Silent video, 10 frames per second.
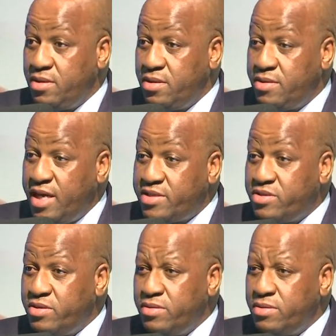
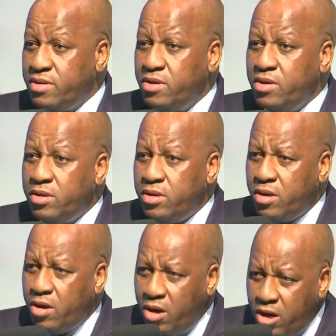that
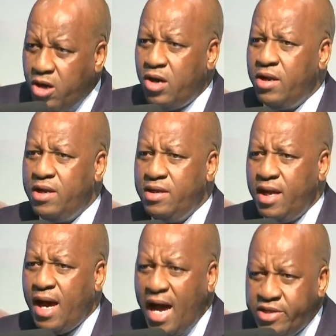
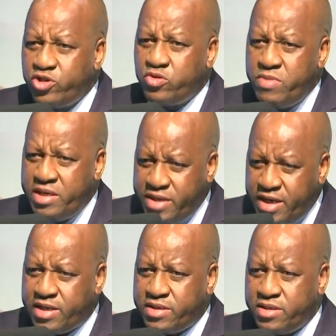all
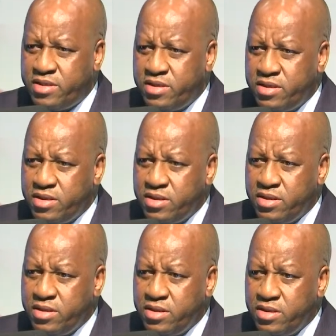undocumented
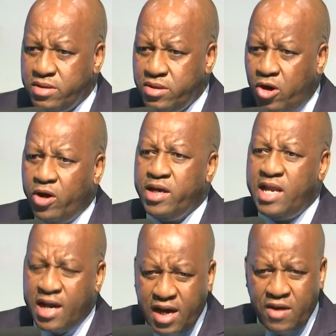or
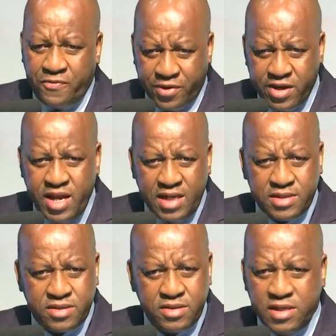illegal
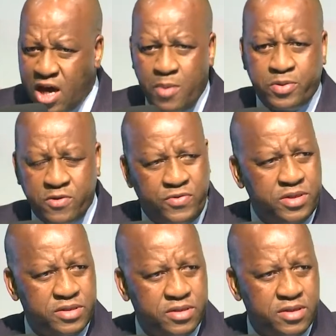foreigners in our
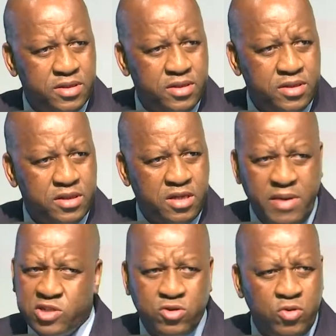province, they
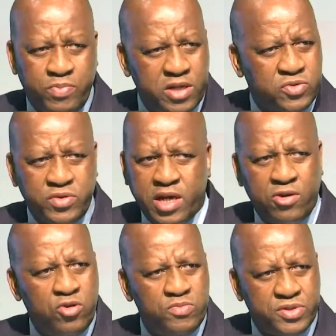must go back to their
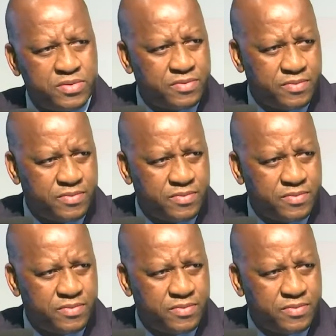homes.